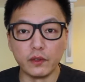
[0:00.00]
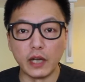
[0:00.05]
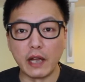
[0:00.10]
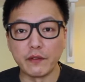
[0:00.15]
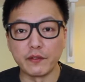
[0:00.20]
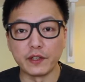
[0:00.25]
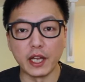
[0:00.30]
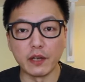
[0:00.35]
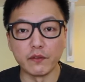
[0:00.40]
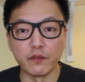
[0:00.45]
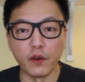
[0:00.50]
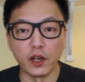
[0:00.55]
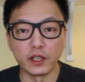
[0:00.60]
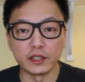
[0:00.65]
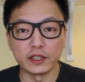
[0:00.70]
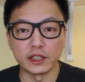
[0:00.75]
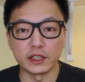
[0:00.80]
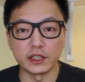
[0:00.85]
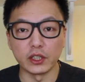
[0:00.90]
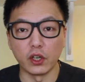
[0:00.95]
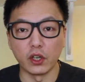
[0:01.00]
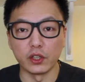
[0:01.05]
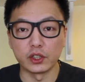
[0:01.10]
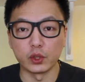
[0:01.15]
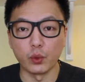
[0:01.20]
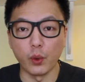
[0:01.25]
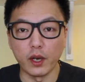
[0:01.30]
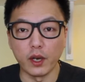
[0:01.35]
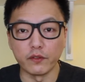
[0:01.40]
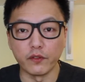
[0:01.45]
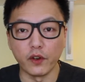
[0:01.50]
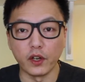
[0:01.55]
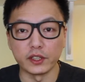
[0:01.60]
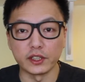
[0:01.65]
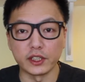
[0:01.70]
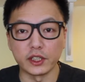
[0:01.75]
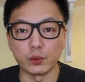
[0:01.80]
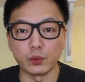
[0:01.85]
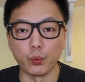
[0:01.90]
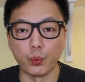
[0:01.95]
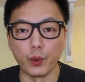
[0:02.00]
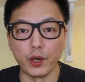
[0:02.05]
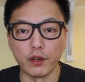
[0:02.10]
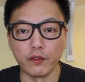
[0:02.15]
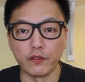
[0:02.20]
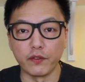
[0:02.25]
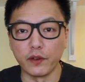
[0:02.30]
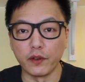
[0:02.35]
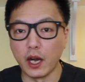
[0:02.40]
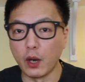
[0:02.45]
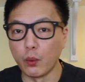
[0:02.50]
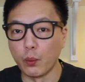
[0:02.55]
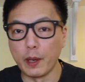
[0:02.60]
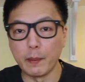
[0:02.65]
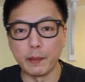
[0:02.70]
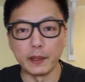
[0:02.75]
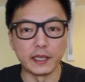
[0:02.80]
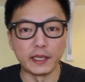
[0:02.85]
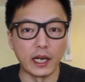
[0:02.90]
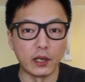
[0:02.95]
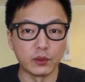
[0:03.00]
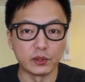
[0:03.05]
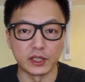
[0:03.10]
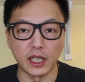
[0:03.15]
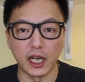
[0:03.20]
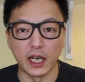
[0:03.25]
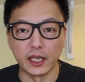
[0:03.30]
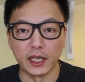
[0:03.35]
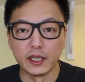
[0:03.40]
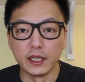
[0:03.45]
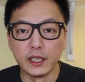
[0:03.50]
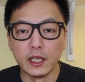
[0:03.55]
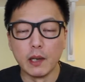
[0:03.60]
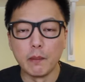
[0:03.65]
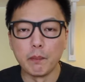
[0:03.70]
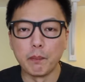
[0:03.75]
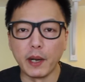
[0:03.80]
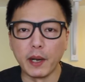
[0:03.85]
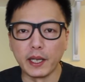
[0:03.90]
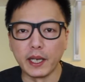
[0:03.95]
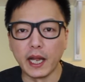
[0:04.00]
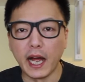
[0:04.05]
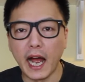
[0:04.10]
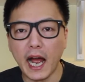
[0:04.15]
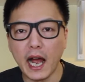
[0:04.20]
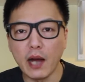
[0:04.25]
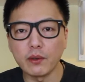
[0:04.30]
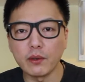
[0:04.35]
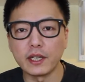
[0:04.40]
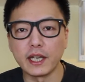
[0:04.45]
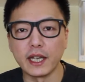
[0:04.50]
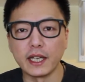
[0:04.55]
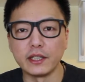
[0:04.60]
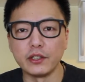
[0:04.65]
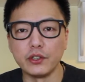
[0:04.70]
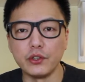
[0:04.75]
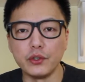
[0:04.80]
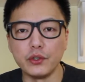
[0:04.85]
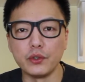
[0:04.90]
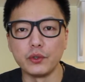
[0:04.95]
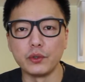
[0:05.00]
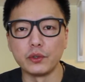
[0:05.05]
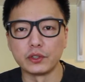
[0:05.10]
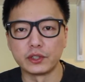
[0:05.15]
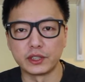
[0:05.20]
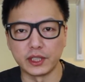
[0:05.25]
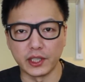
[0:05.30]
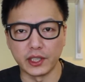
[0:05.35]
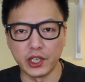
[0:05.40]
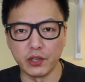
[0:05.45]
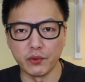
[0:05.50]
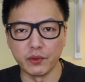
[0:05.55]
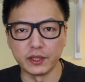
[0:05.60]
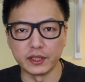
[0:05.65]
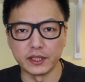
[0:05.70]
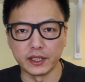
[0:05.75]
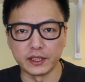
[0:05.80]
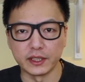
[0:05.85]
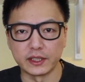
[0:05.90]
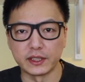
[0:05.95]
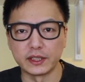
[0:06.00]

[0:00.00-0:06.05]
everyday vases or square vases with a ribbon outside, but how can you secure it